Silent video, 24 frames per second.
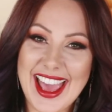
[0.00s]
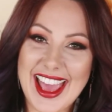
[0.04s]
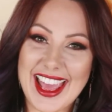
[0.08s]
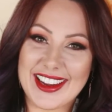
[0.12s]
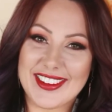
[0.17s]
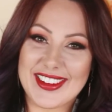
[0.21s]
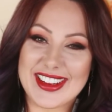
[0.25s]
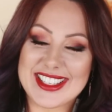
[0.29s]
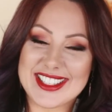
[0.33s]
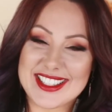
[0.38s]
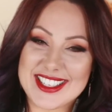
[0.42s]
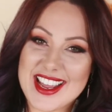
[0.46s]

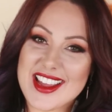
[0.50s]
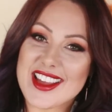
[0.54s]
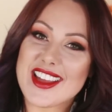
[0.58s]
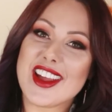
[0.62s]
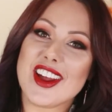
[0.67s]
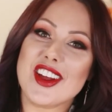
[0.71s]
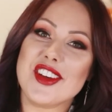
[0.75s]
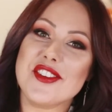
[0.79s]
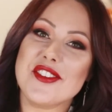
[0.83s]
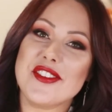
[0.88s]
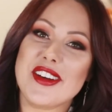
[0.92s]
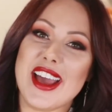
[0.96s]
Anyways, take
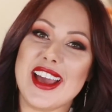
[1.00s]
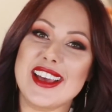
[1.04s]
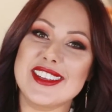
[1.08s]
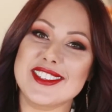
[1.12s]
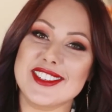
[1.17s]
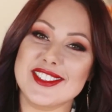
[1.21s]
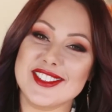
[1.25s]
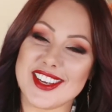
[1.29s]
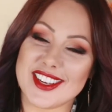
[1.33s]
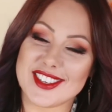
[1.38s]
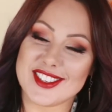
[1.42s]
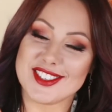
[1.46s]
care, you
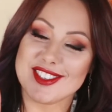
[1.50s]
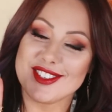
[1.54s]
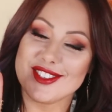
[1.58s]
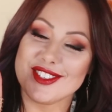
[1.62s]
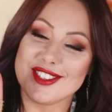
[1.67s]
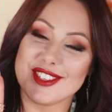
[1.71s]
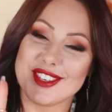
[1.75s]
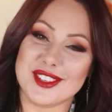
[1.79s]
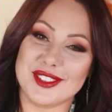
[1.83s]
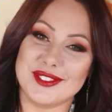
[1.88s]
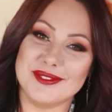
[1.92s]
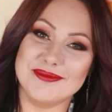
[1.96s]
guys. I'll talk to you
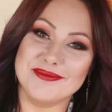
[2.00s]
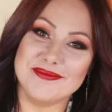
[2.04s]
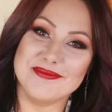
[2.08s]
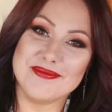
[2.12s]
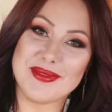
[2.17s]
soon.